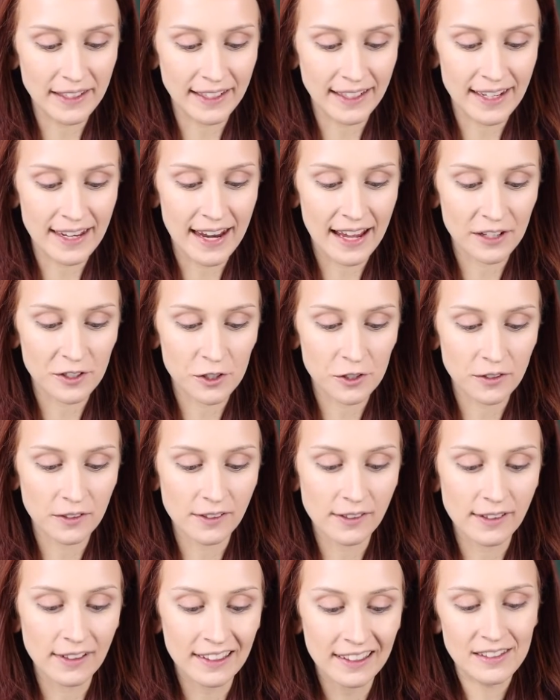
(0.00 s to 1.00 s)
Like a
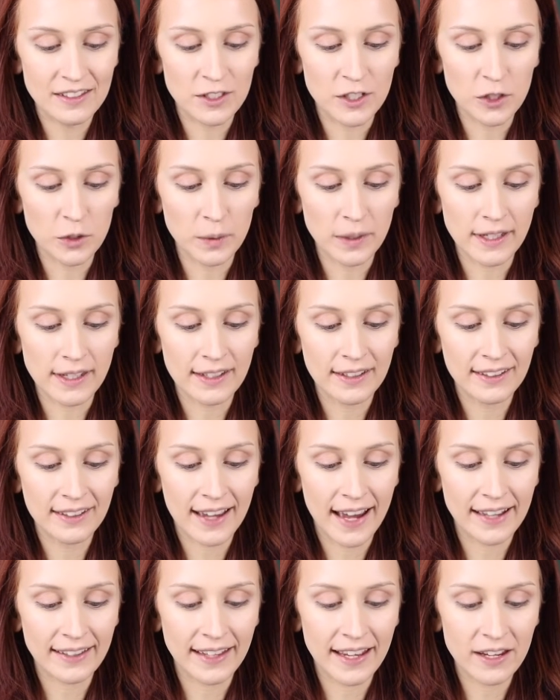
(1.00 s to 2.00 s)
natural dewy
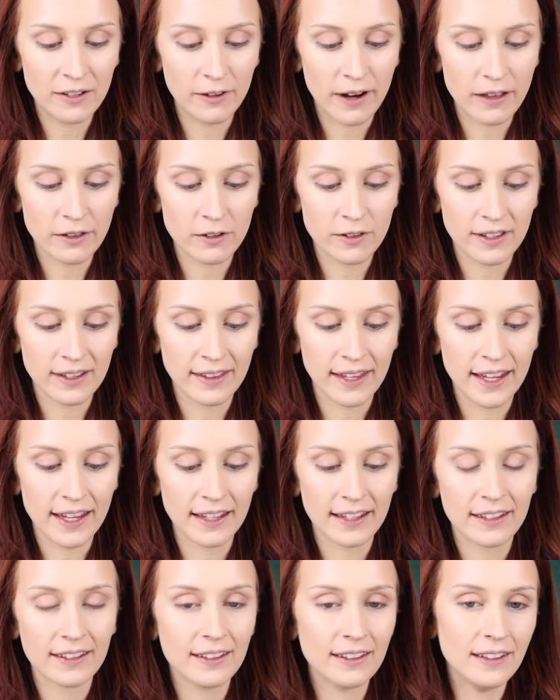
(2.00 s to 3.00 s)
highlight rather than
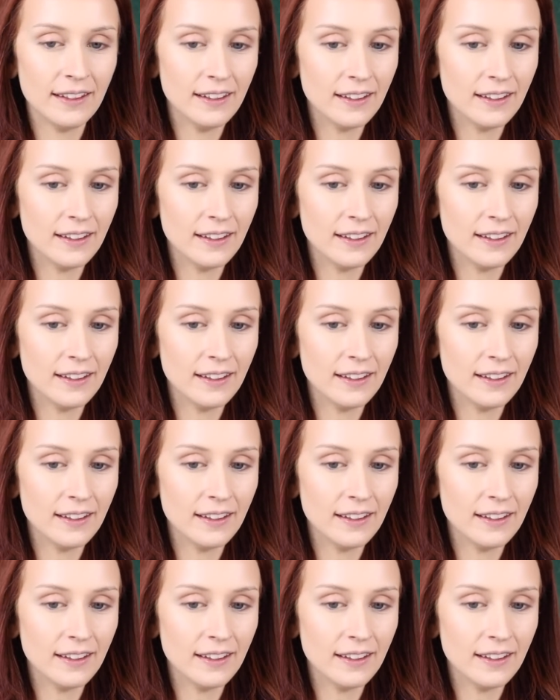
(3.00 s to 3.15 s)
like,